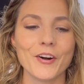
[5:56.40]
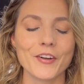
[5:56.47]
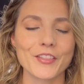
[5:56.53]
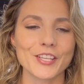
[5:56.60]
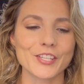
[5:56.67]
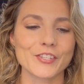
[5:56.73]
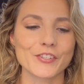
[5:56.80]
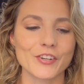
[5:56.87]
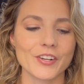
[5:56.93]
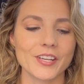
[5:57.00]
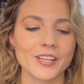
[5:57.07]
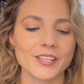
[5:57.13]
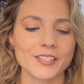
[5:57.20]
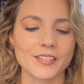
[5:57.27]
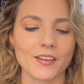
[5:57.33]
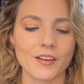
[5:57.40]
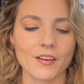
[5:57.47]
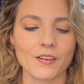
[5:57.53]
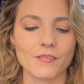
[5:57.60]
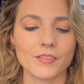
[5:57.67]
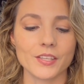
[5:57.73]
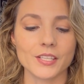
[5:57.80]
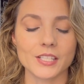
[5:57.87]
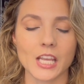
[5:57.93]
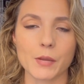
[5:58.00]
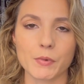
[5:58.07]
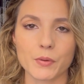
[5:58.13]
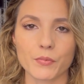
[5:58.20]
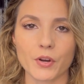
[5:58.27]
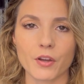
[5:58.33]
all these drawings of these
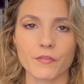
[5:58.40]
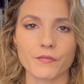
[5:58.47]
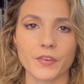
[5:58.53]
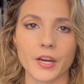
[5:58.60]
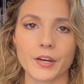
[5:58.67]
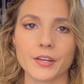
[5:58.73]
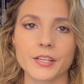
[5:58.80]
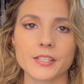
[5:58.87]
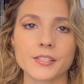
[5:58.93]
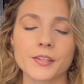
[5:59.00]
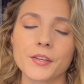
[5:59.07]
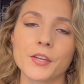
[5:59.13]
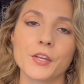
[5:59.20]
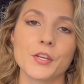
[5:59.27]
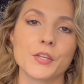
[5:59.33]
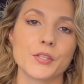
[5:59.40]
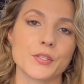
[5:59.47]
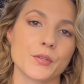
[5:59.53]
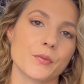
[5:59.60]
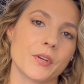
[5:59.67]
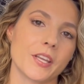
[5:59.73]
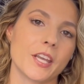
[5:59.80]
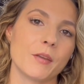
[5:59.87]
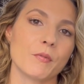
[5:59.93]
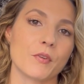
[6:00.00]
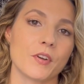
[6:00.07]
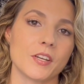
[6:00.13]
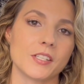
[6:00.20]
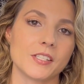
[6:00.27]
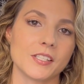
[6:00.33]
Amy Brown fairies. So when I came
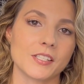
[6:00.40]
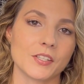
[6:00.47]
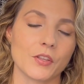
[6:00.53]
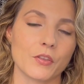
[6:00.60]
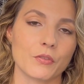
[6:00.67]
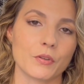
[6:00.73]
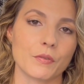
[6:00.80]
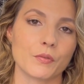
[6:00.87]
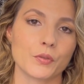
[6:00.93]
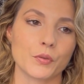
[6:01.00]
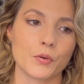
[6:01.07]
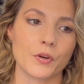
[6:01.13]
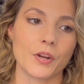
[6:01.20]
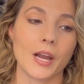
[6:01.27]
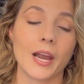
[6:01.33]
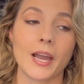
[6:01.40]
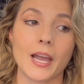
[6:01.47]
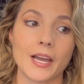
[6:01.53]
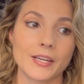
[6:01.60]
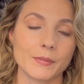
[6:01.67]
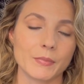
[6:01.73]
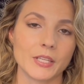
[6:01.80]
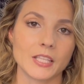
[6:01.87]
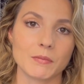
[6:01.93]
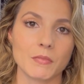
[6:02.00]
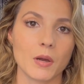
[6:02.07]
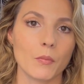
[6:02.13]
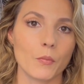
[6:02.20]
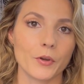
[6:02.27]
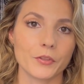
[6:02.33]
across these in the thrift store, I had to pick them
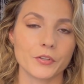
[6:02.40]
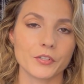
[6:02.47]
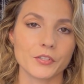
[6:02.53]
up whether